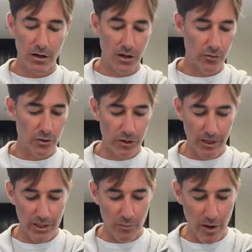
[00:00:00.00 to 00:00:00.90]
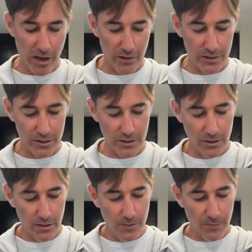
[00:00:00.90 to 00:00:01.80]
Um, really nice balance.
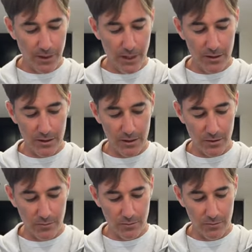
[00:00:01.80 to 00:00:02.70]
And this is a